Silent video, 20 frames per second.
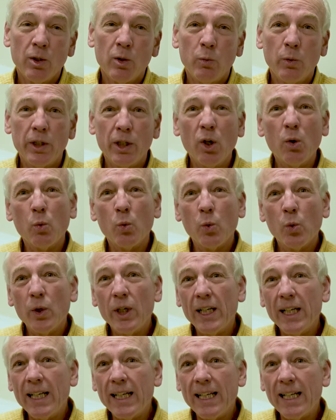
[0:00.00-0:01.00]
We don't
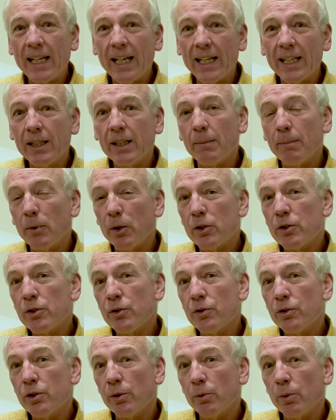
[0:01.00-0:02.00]
really like
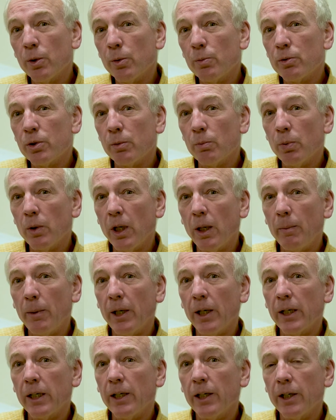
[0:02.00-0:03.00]
emergency rooms and
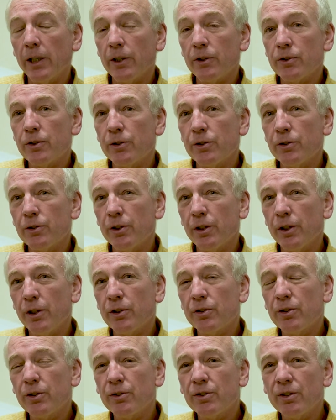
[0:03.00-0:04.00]
primary cares to see
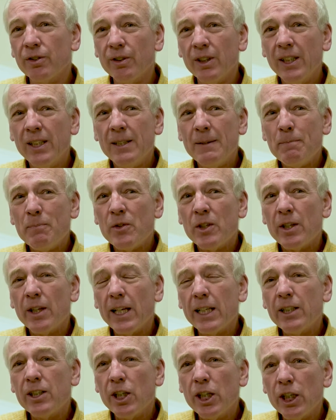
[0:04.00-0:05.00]
these, because
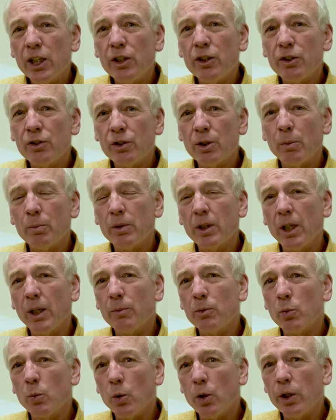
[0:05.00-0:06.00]
they tend to
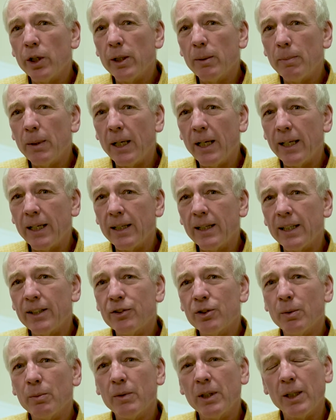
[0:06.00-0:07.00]
sometimes worry about it. They
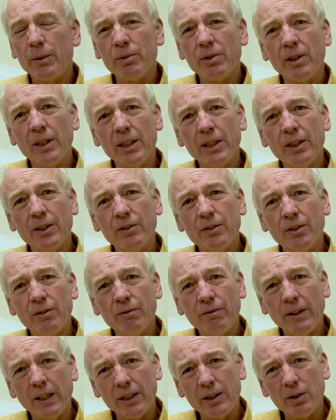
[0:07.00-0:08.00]
sometimes think it's
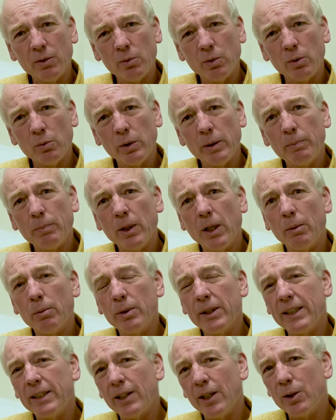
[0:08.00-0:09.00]
infected when we
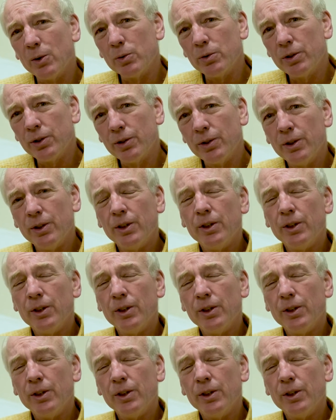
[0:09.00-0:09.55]
probably don't.